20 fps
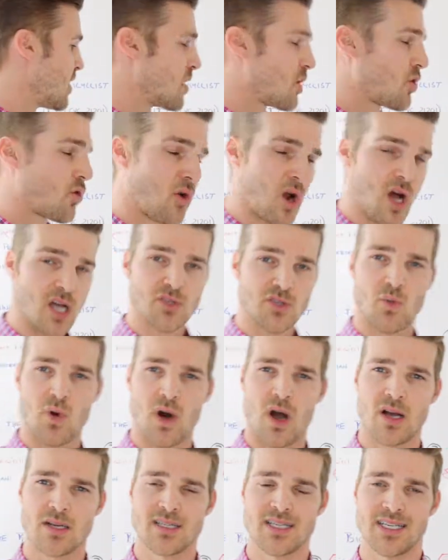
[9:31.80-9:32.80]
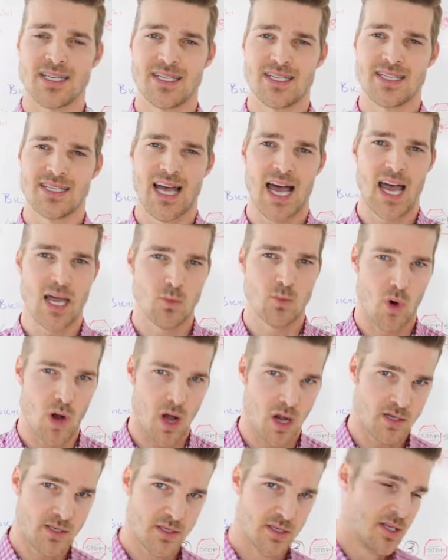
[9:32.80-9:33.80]
crosswalks and
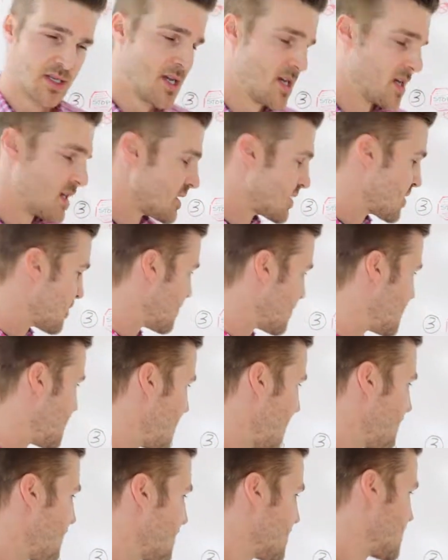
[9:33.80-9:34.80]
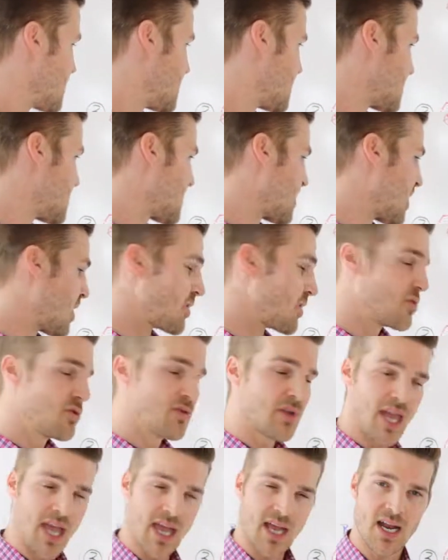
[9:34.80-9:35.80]
sidewalks. So in San Francisco,
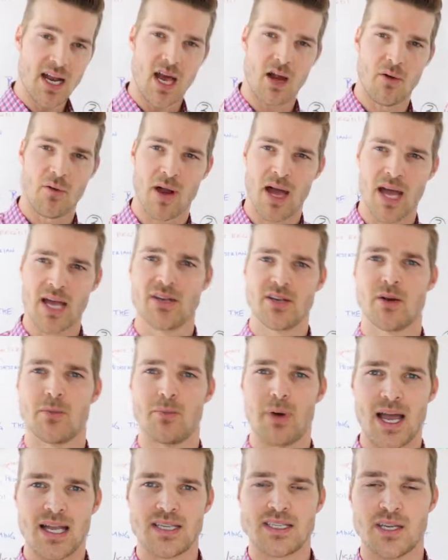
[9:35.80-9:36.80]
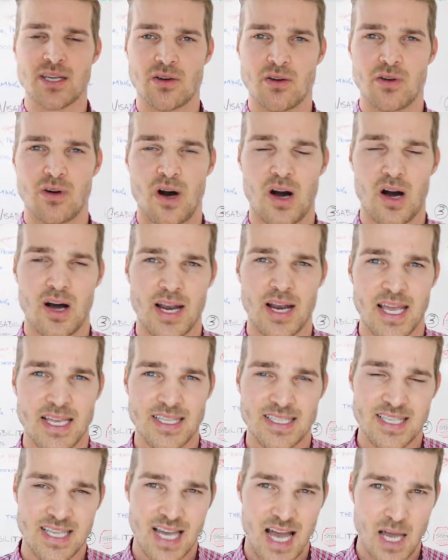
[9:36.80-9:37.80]
you cannot ride your bicycle on a
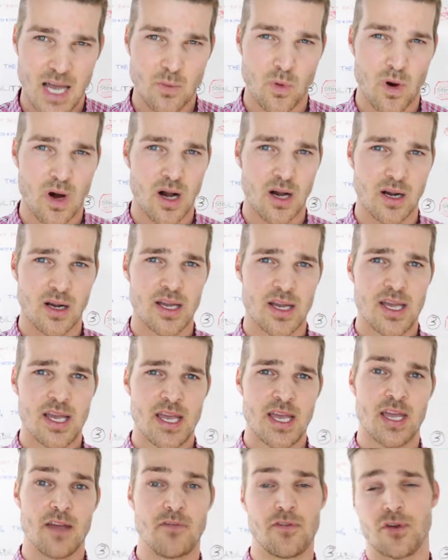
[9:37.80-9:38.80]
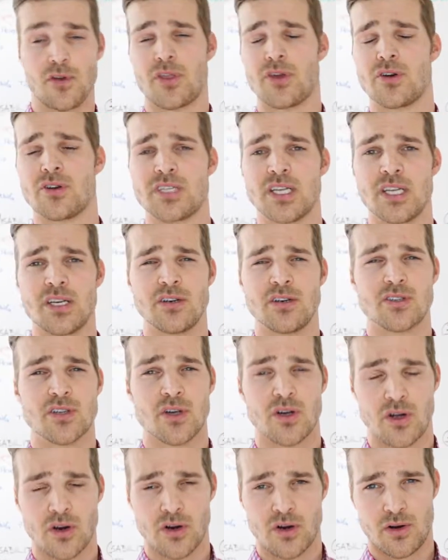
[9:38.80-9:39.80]
sidewalk if you're 13 years
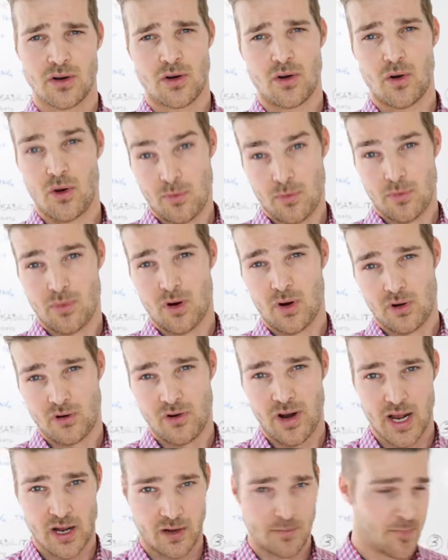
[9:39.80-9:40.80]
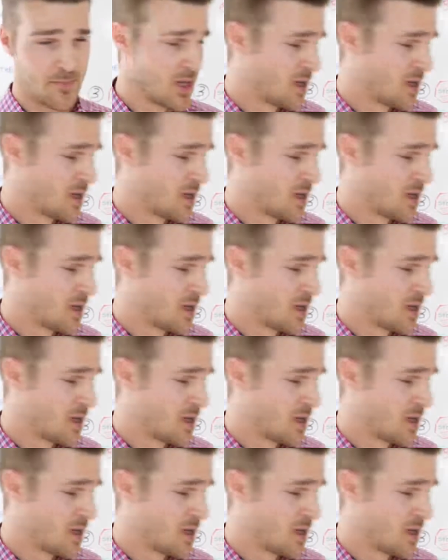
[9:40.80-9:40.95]
old or greater.